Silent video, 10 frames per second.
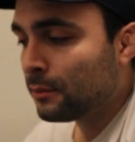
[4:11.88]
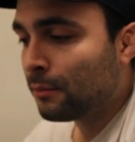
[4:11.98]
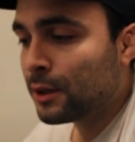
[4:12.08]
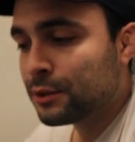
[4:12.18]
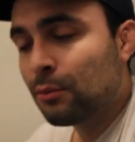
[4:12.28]

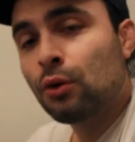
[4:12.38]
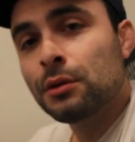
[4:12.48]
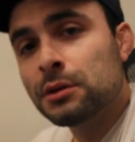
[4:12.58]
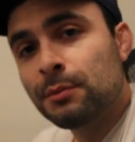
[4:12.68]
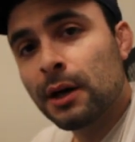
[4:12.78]
much more
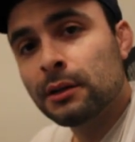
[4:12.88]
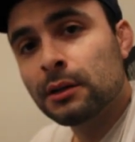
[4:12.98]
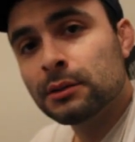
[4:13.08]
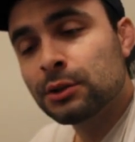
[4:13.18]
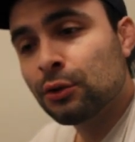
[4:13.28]
than SPY
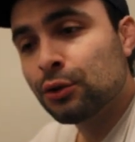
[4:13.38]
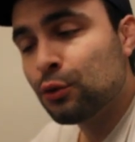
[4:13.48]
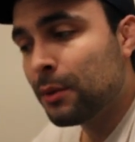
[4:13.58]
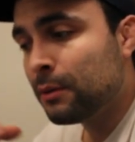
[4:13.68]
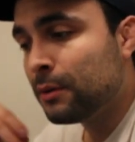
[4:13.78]
does, so you
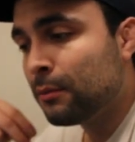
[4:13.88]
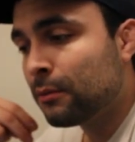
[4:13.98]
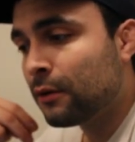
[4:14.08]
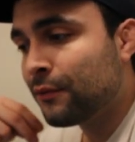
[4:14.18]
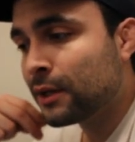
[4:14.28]
may be
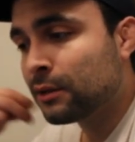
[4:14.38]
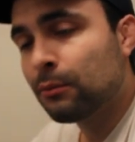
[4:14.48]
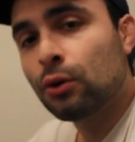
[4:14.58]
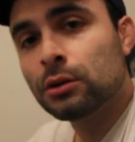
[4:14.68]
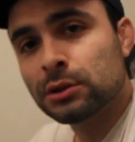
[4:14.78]
affected
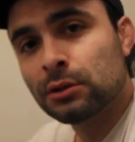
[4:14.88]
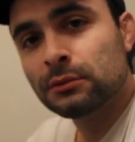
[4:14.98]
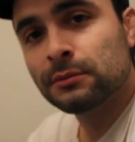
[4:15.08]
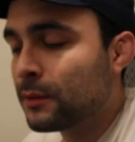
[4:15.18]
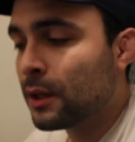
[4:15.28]
more.
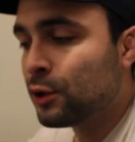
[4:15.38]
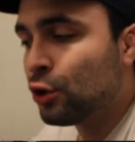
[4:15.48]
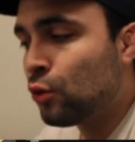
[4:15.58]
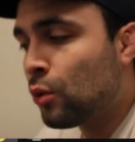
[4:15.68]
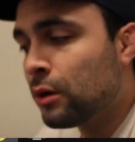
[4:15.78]
And you
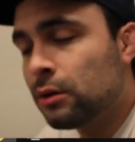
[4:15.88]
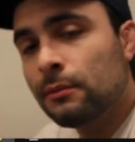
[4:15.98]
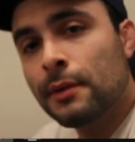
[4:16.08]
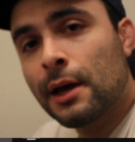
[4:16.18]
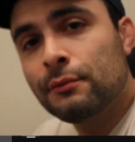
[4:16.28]
don't want
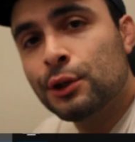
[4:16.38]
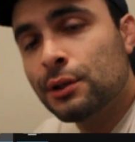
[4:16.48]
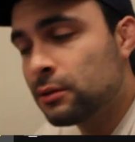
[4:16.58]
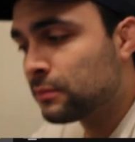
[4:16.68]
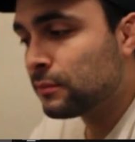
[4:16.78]
to have
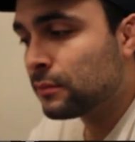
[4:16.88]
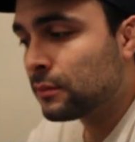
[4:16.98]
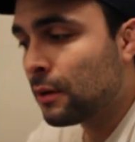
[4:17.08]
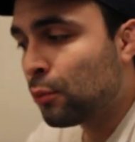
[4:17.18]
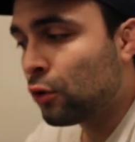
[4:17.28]
just
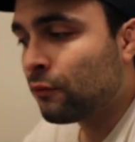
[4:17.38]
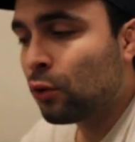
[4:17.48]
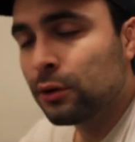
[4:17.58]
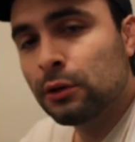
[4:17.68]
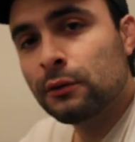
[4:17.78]
a
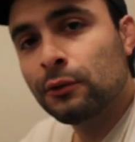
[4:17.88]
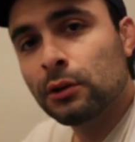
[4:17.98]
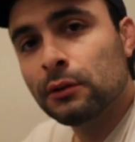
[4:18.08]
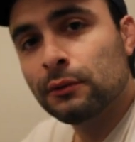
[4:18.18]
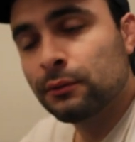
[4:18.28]
portfolio full
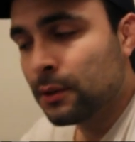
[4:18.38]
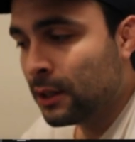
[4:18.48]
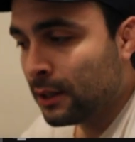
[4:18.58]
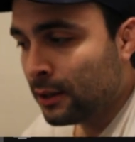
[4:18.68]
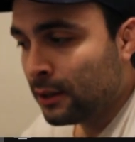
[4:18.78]
of
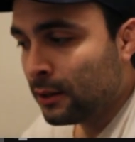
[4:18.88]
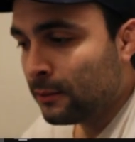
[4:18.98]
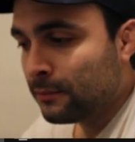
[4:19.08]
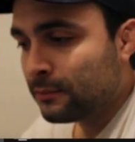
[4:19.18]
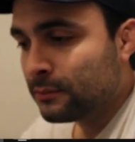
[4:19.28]

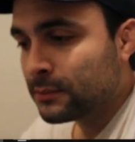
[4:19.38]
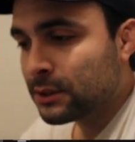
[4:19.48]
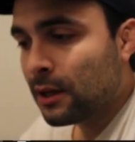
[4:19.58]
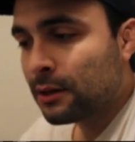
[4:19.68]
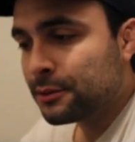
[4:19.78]

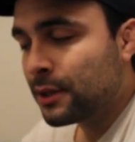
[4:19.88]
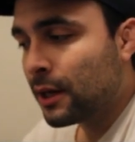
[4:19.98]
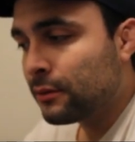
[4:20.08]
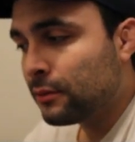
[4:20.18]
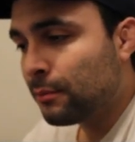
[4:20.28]
stocks
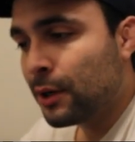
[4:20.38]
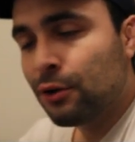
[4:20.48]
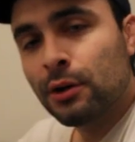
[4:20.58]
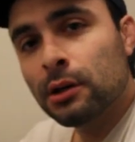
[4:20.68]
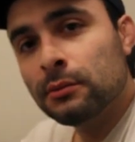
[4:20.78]
that
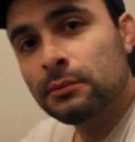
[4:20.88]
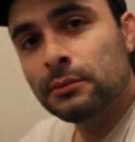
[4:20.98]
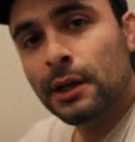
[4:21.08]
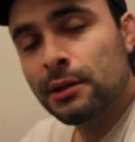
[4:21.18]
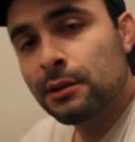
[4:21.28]
mirror
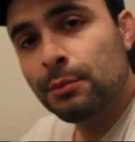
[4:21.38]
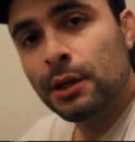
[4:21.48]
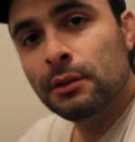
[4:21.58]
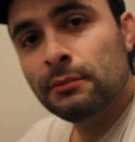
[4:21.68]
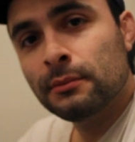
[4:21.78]
the
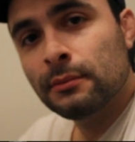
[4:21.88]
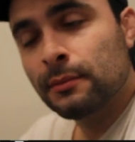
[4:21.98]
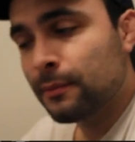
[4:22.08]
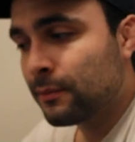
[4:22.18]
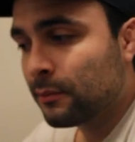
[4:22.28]
S&P,
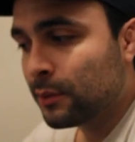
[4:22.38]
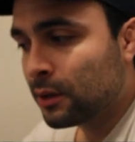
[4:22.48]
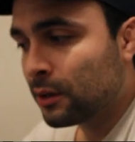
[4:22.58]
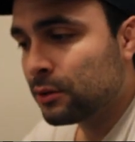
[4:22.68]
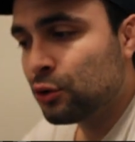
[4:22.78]

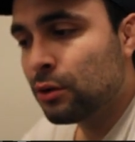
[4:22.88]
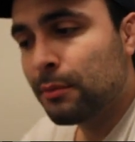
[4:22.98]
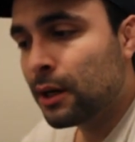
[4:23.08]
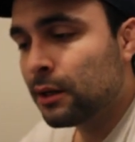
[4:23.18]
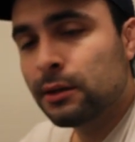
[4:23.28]
because you can
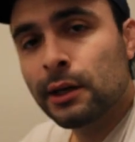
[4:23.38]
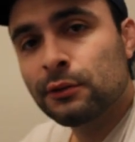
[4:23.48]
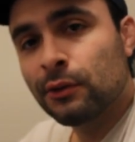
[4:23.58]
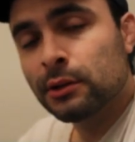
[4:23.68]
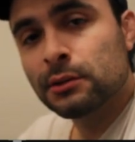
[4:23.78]
buy index
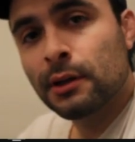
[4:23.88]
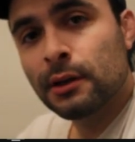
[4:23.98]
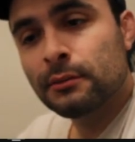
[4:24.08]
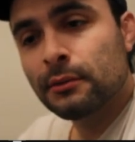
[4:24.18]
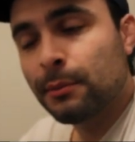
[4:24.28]
funds
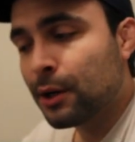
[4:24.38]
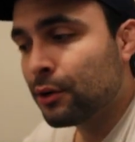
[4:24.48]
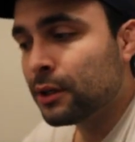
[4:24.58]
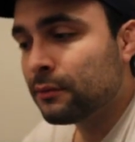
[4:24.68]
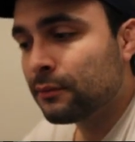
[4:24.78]
that mirror
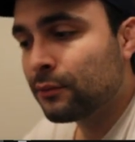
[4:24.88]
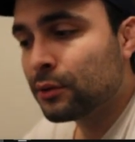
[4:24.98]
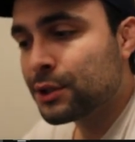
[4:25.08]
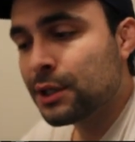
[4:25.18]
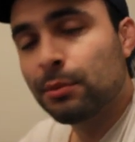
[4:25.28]
it for
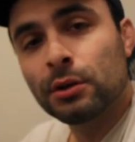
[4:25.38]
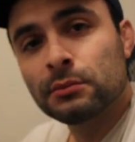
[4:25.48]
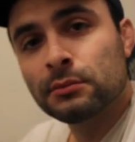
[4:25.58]
cheaper.